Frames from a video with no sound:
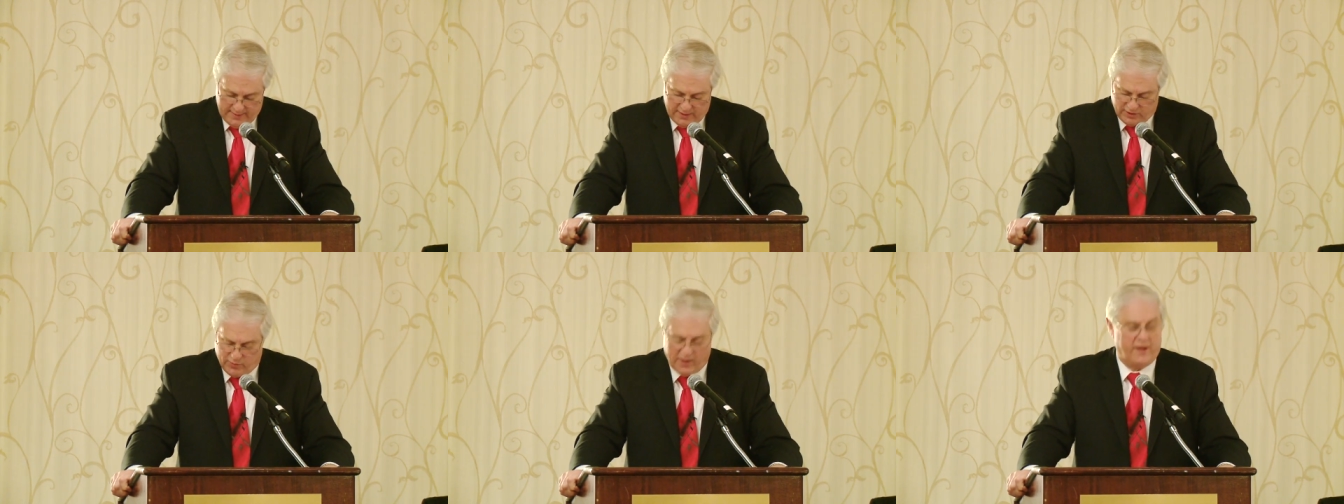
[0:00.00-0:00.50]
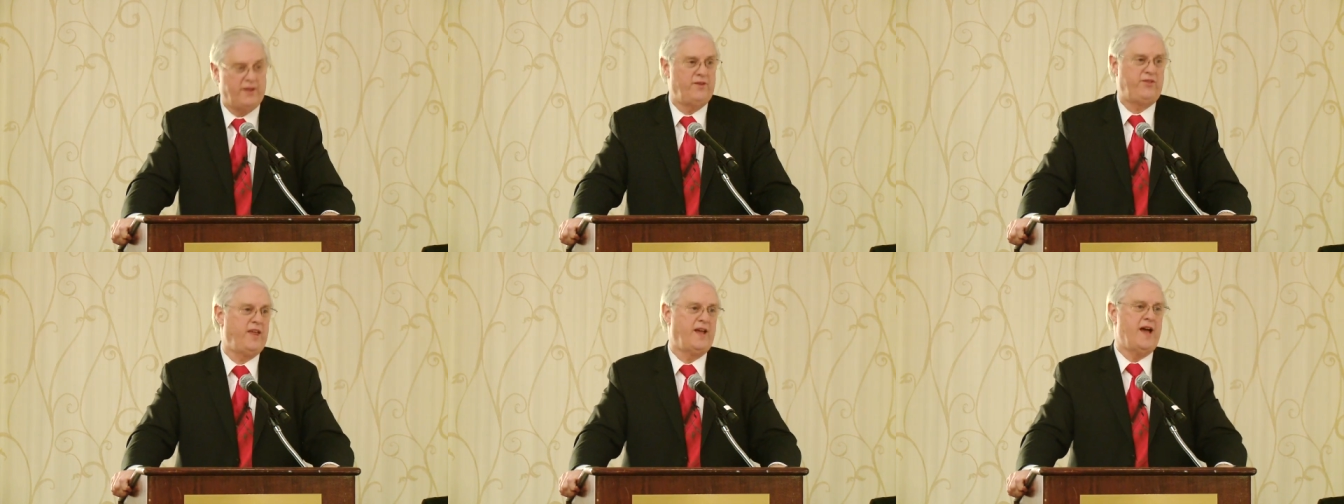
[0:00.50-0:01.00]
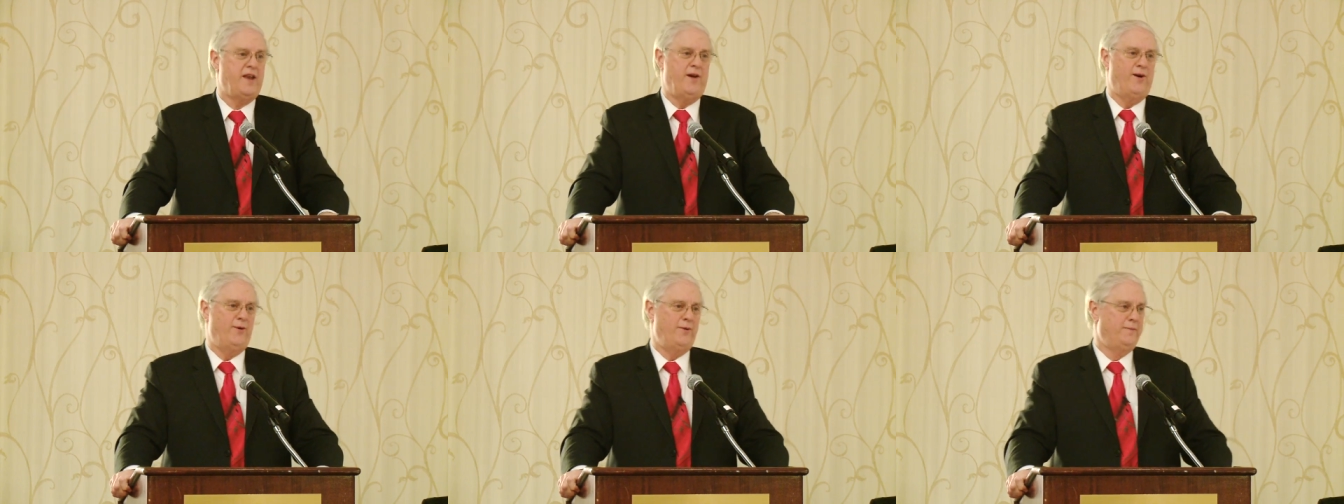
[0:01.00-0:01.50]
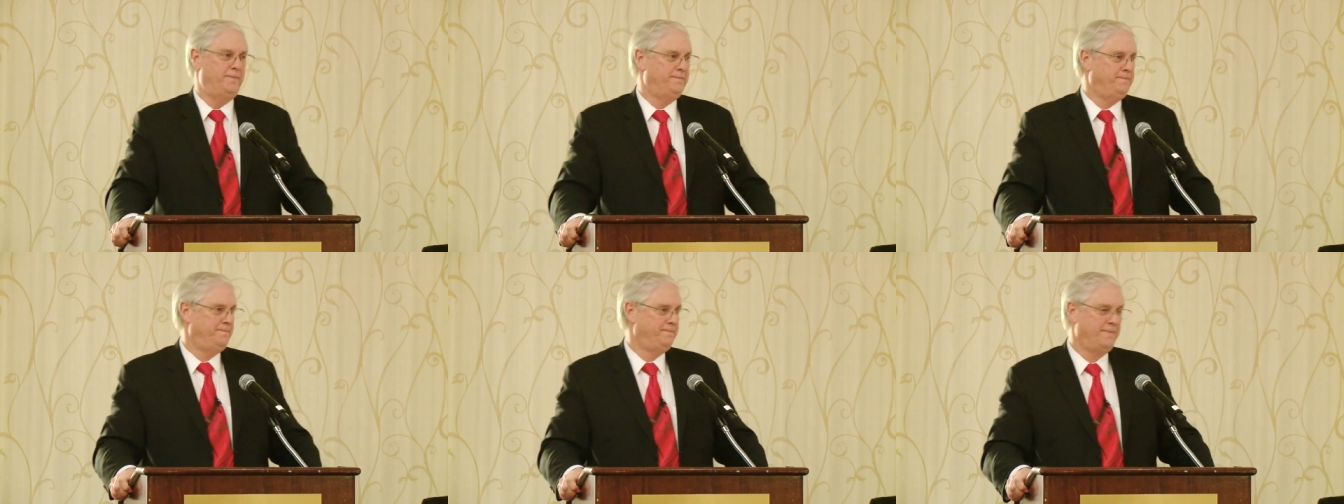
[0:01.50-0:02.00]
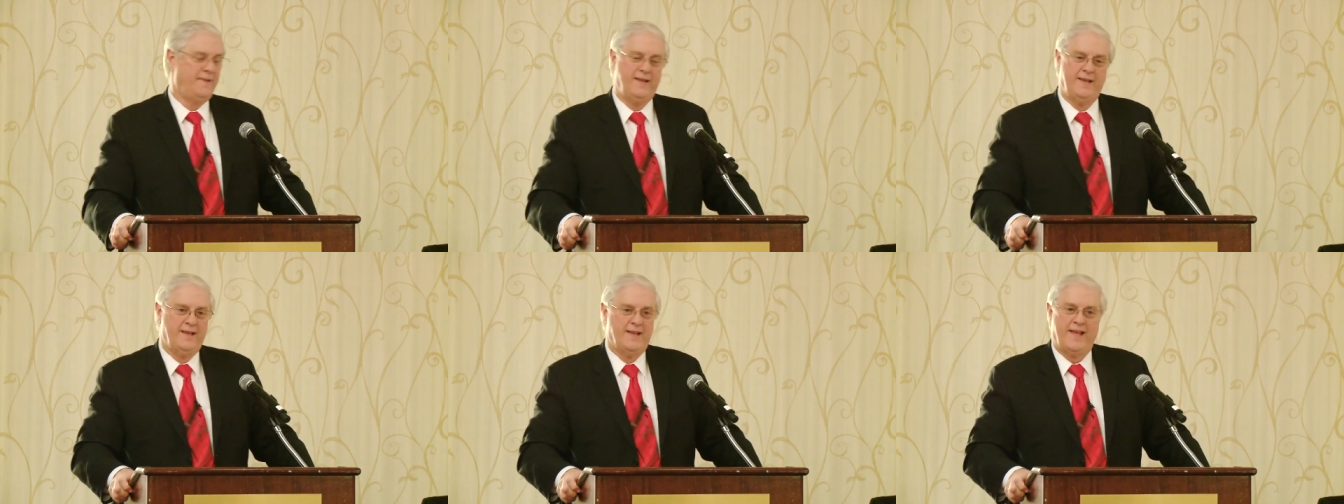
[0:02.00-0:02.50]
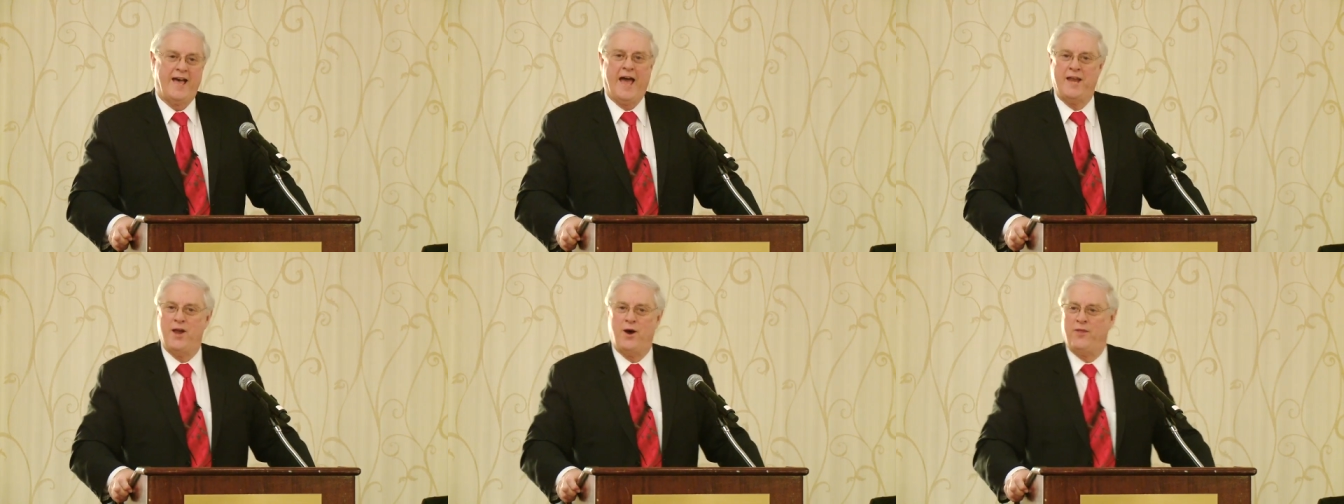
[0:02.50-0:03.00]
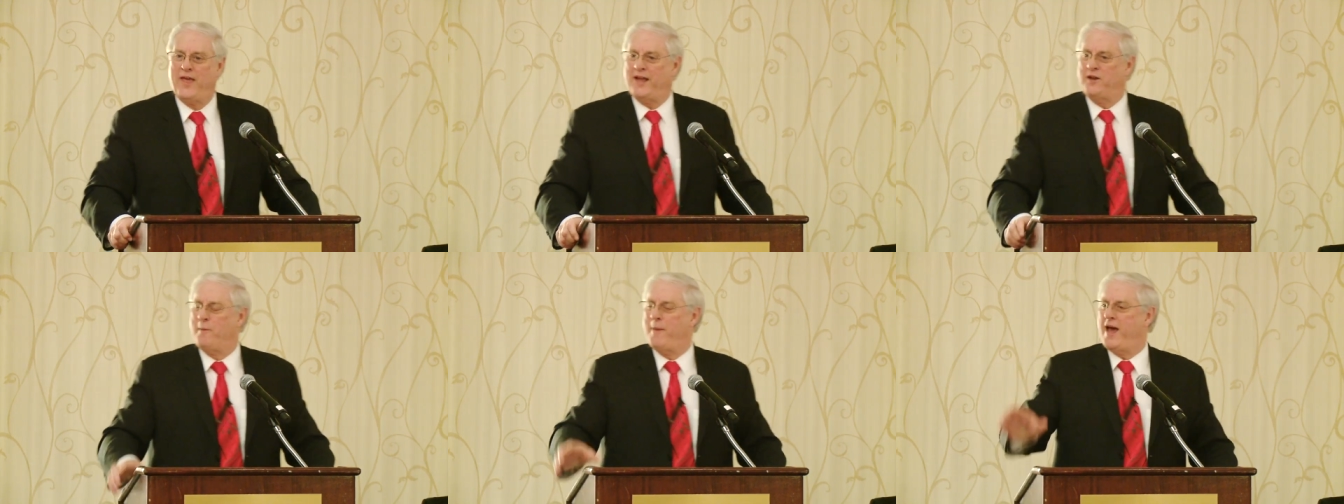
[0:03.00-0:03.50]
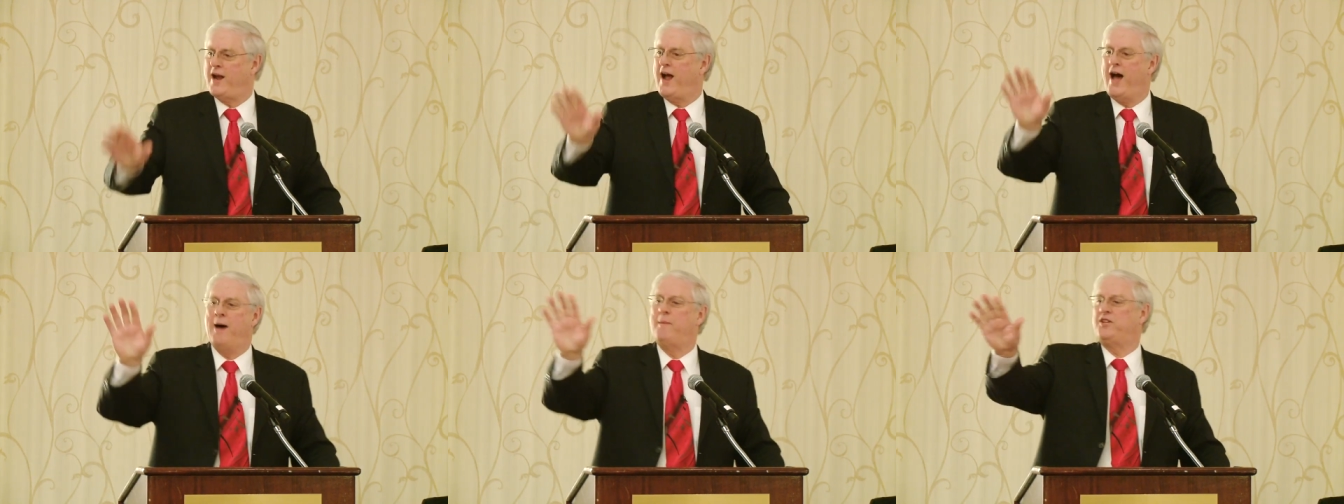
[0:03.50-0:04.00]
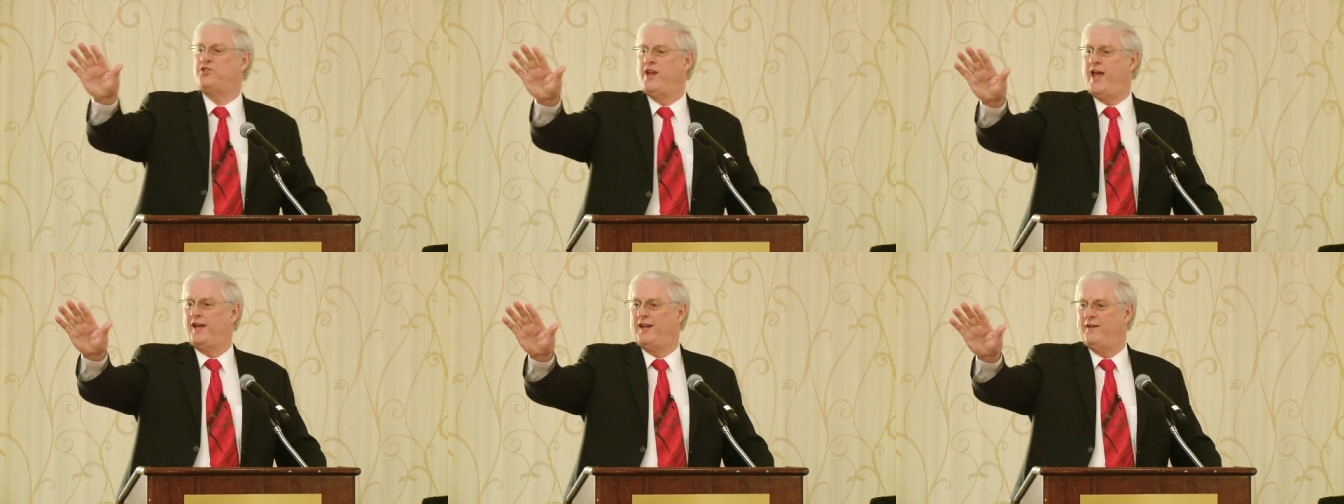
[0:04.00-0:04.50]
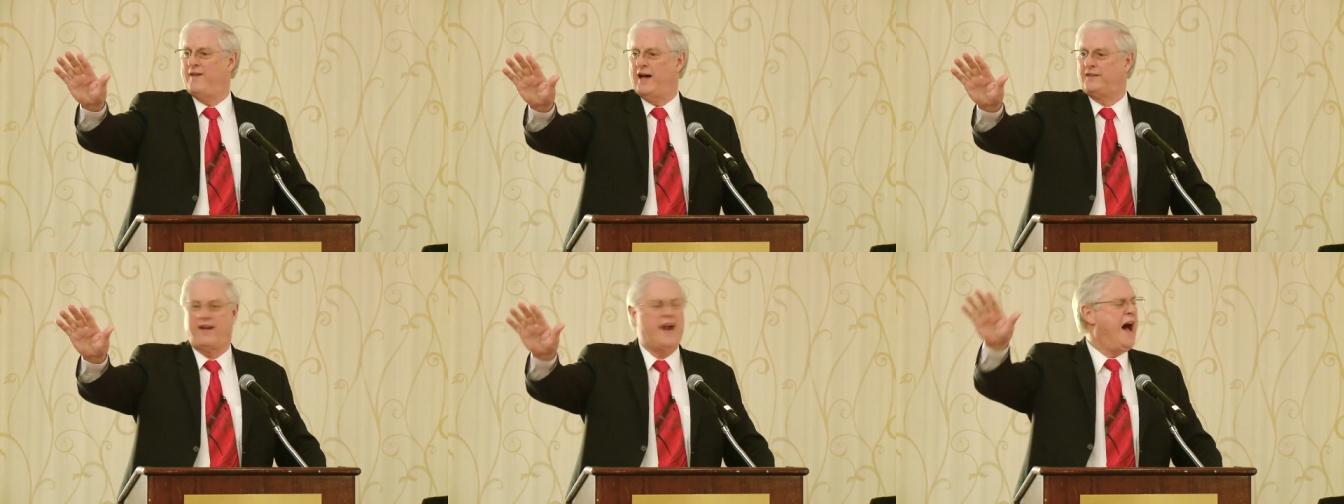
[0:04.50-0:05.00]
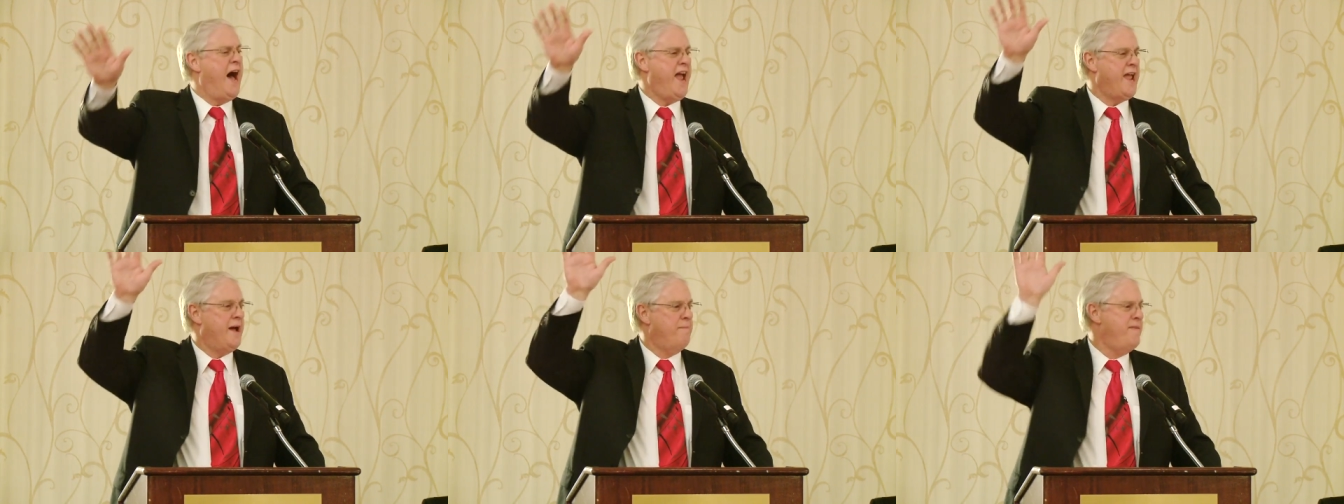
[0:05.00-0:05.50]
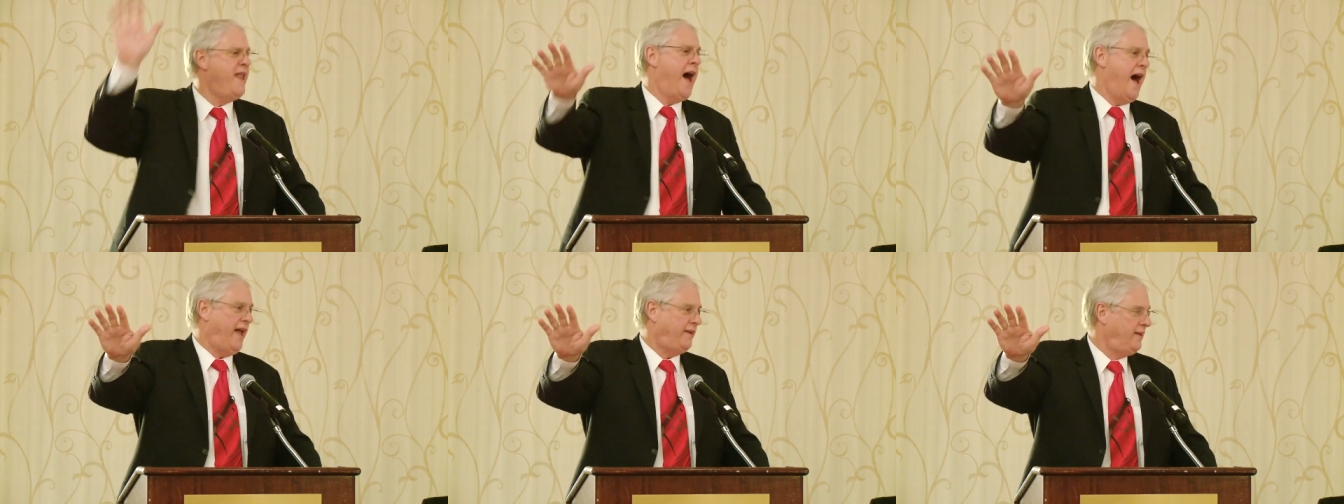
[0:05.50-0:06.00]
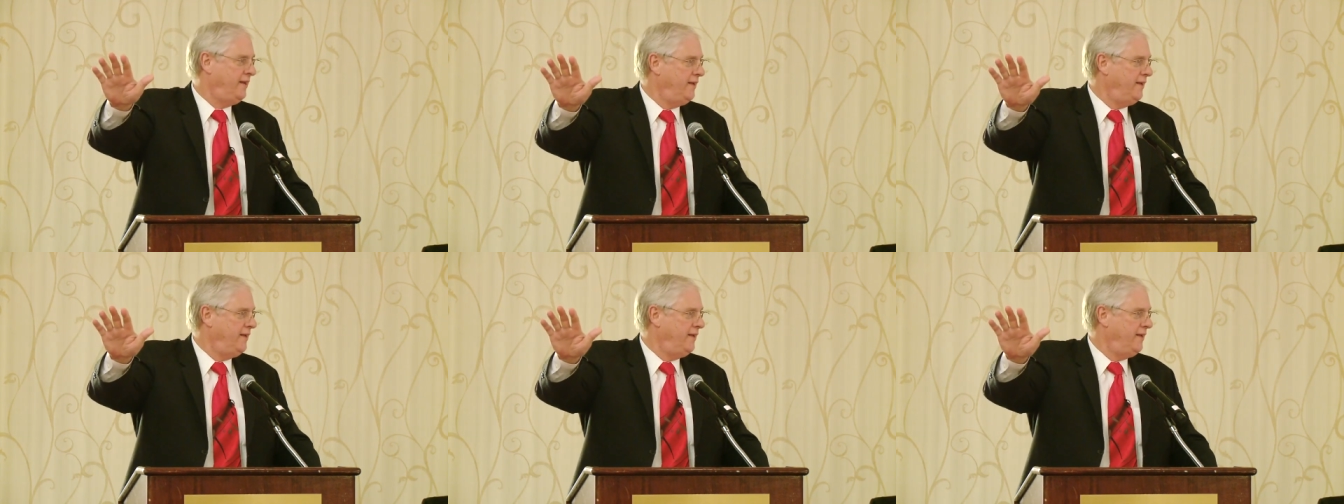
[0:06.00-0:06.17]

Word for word: There's one other thing I know. I know that no matter how much negative out there, I am not